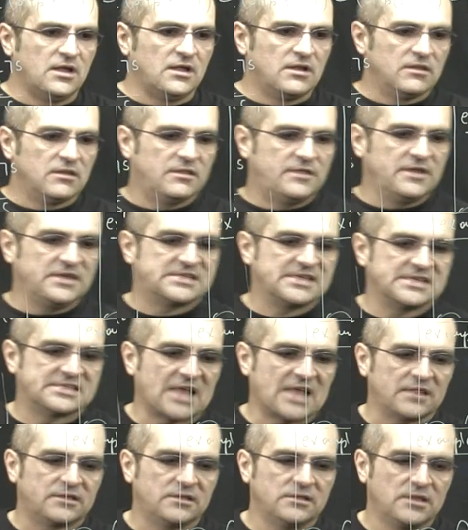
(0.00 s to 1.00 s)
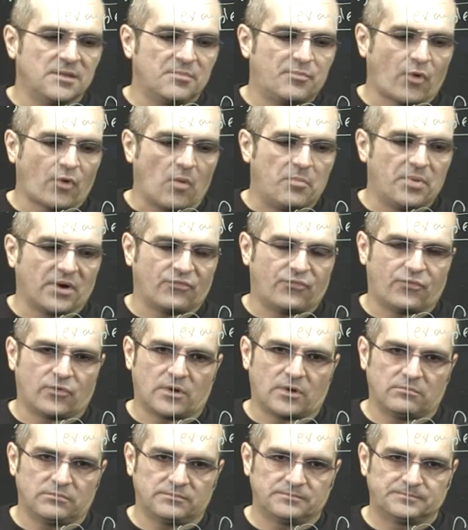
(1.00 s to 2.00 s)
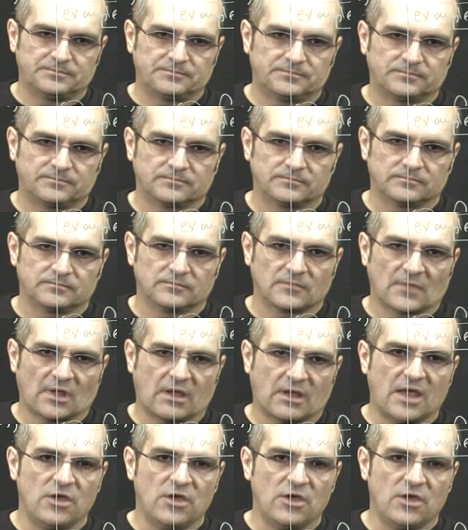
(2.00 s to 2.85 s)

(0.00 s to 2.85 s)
this is not in the proper form. Okay,